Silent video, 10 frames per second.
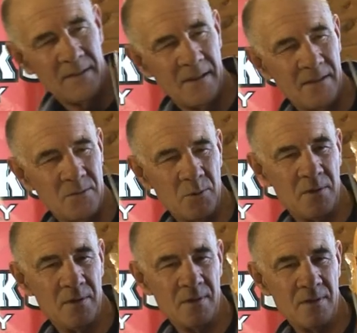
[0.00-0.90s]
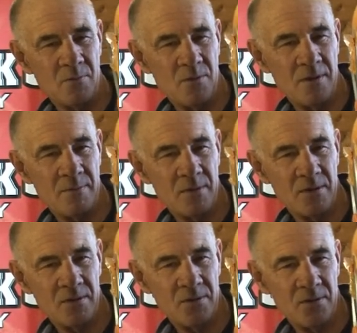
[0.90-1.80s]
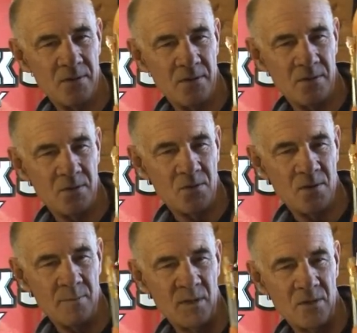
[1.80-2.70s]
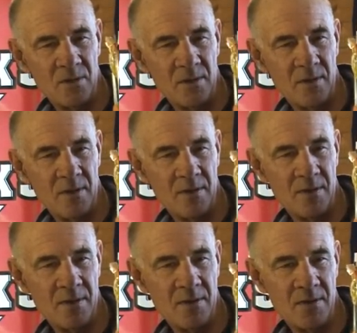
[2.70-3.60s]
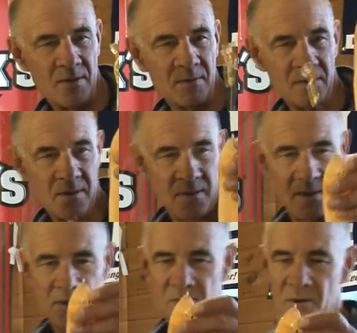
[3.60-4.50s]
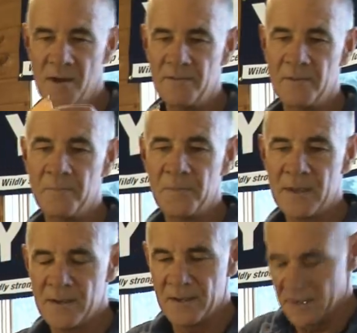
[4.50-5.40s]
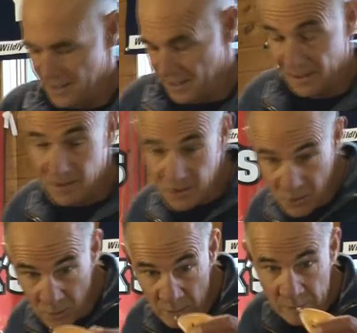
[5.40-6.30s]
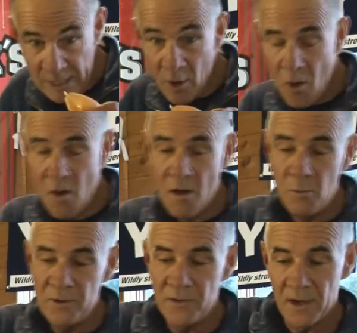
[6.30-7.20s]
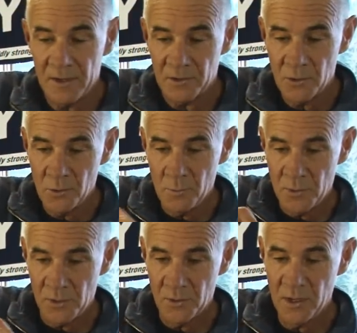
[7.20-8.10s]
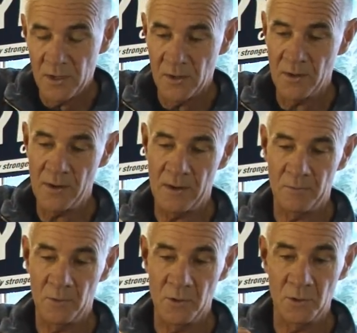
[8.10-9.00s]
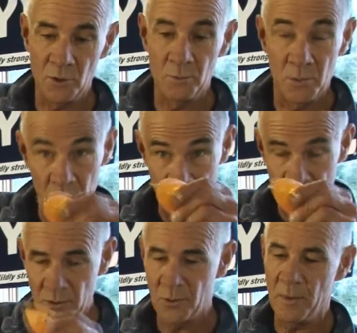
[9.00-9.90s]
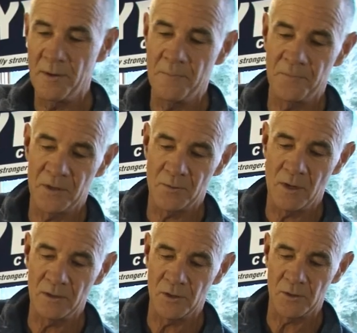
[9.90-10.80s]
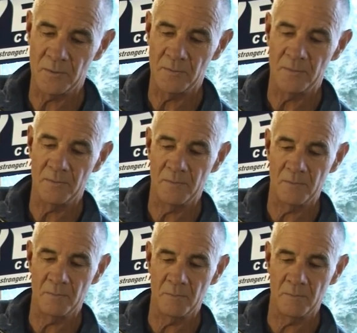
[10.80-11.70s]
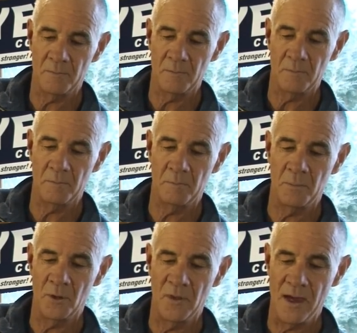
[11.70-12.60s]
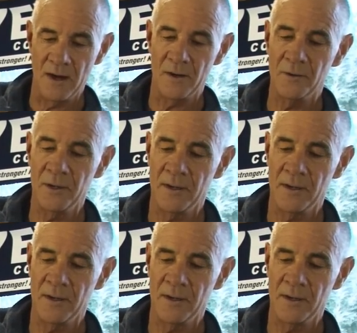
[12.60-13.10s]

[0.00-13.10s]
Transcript: as with the other one, I'm going to just trim his little us off. Now, as you recall, we've got a tube through here with a tube through the tube. So I'll just pull that out.